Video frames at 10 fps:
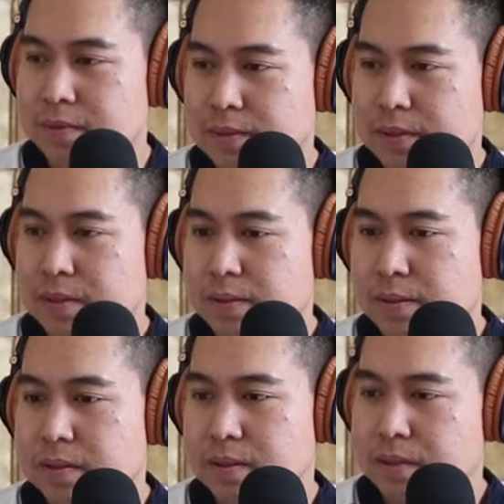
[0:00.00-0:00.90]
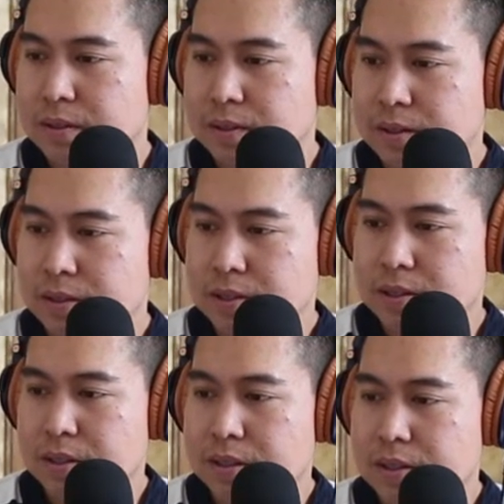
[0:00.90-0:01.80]

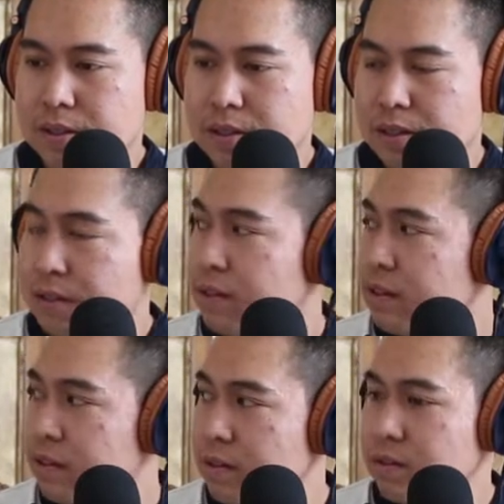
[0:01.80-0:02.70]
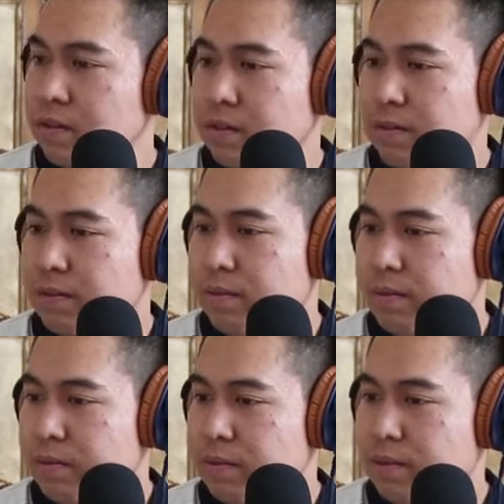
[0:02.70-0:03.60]

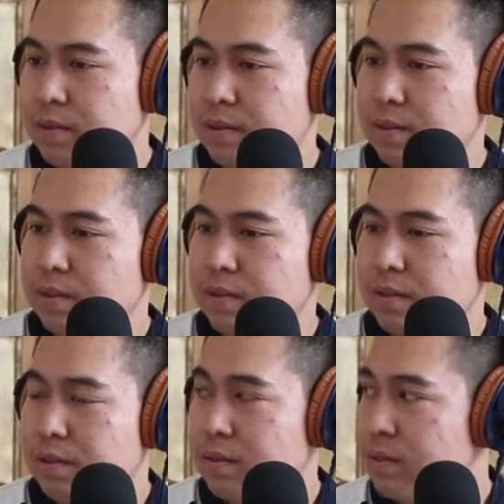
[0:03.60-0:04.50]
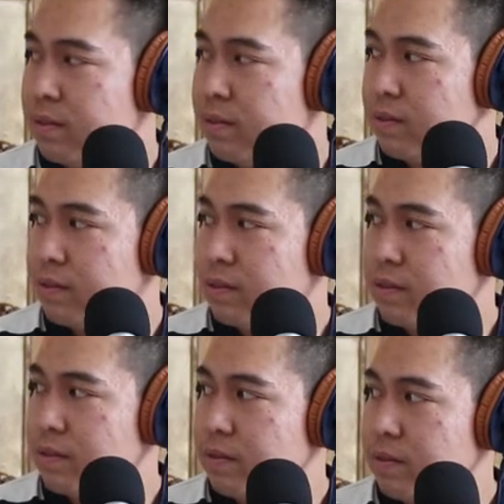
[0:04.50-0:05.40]

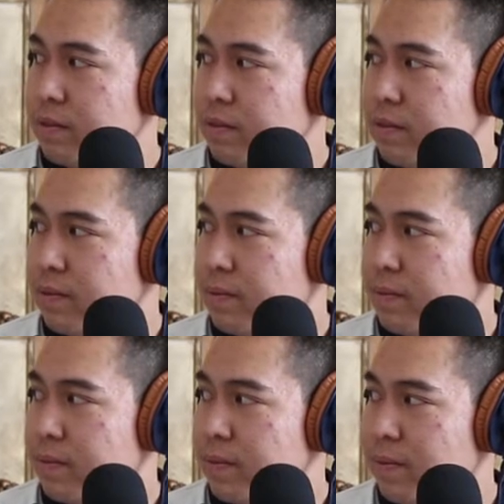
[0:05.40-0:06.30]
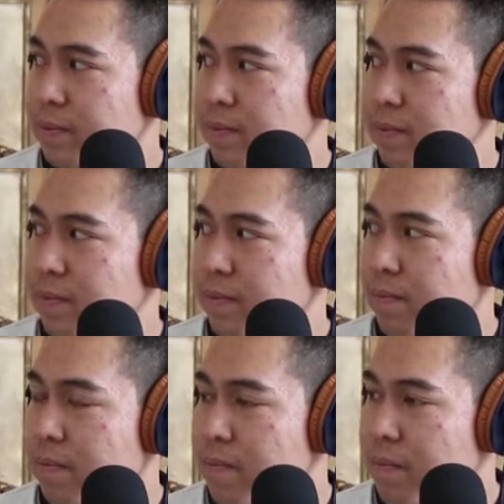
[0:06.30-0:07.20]

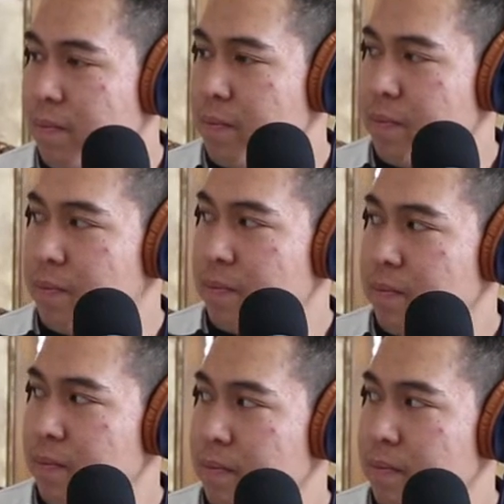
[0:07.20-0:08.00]
[no speech]